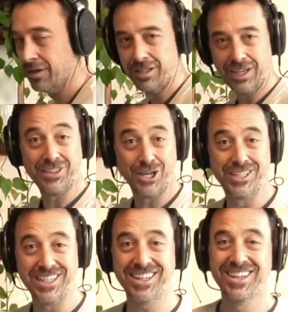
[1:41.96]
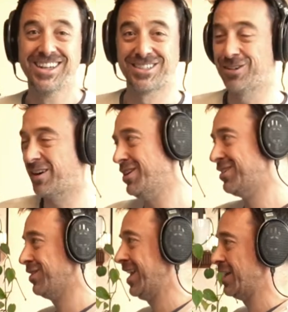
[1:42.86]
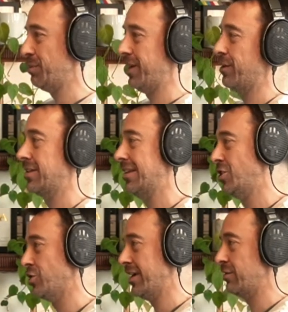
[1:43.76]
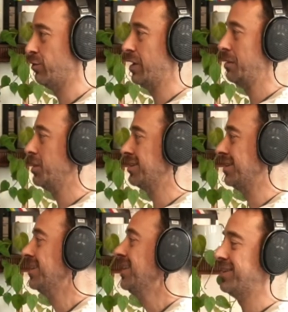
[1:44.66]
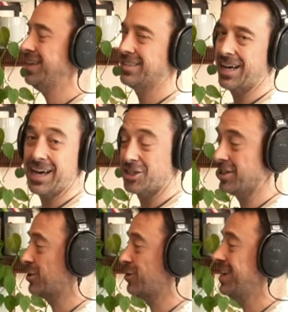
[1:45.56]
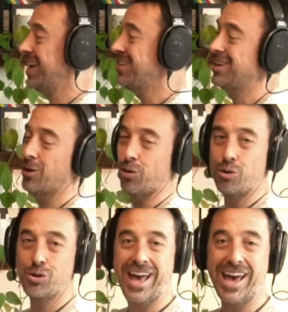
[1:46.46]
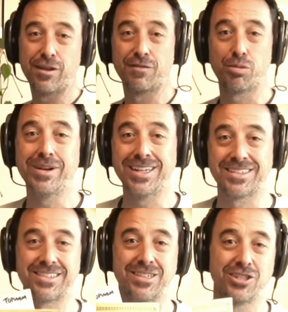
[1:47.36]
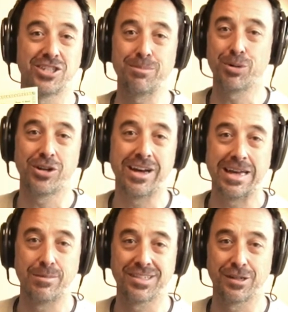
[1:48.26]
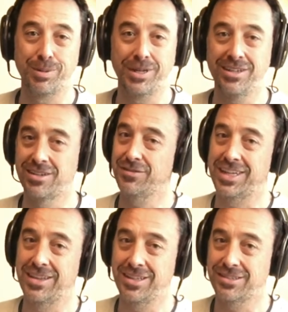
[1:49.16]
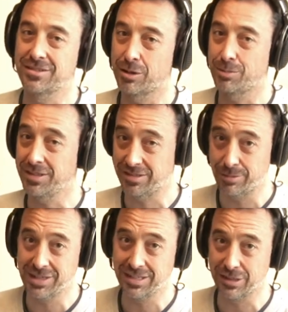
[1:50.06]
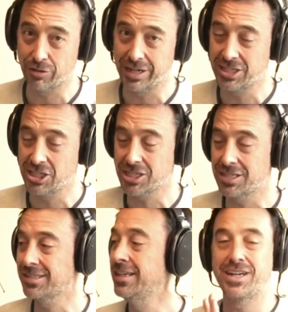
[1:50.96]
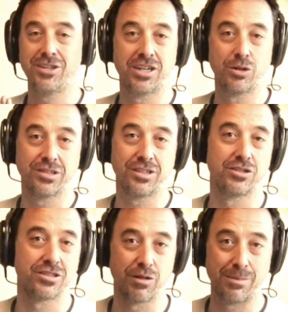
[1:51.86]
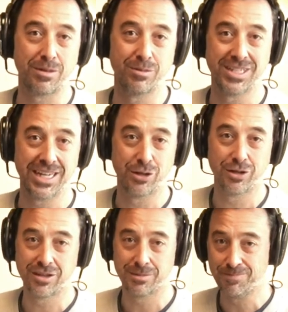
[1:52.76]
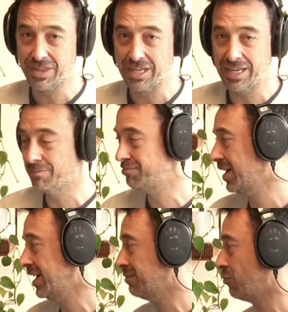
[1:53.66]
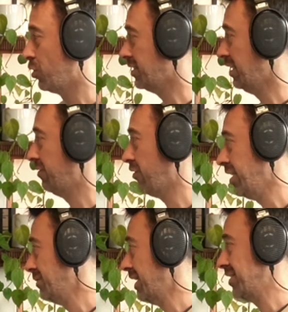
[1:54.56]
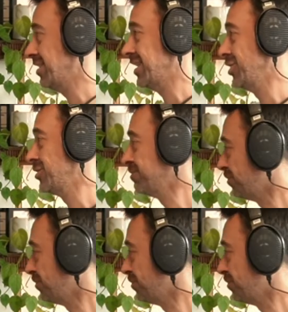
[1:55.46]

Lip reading: You get the idea. So, I mean, it's really hard to play, obviously, duets with one person, but these are just great and they're all out of print. So jump on IMSLP, you don't have to get these copies. I mean, these are great additions, but you can also just grab them and download them. They're royalty free at this stage.